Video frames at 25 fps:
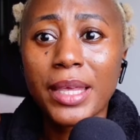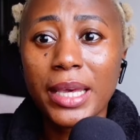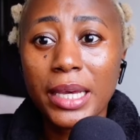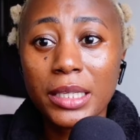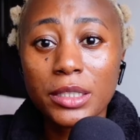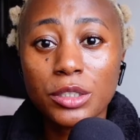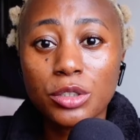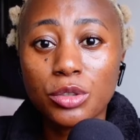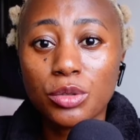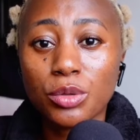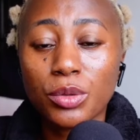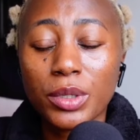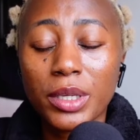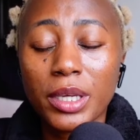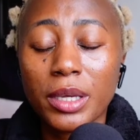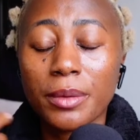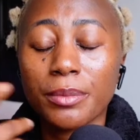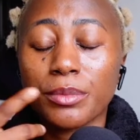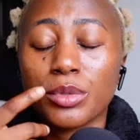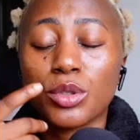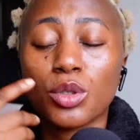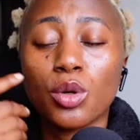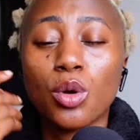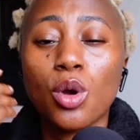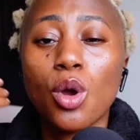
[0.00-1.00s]
get to
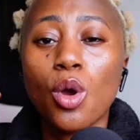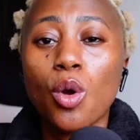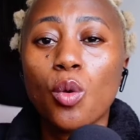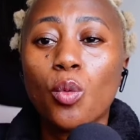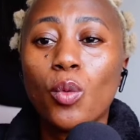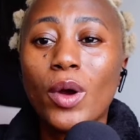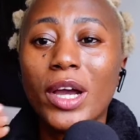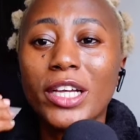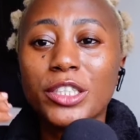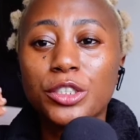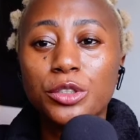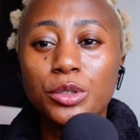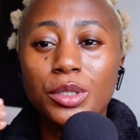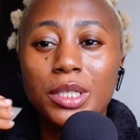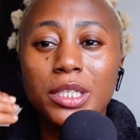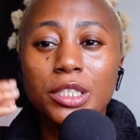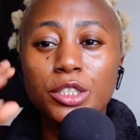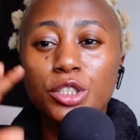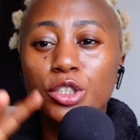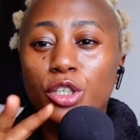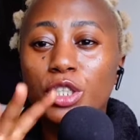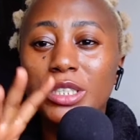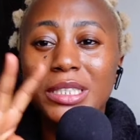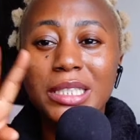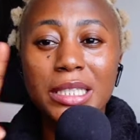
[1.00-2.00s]
him, so why should
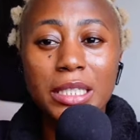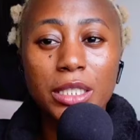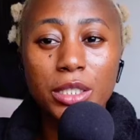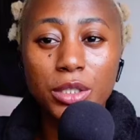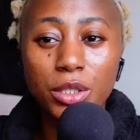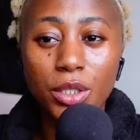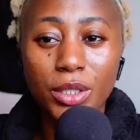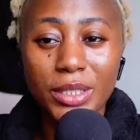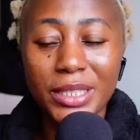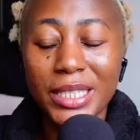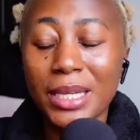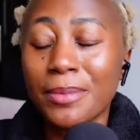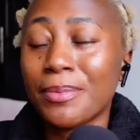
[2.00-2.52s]
he just ignore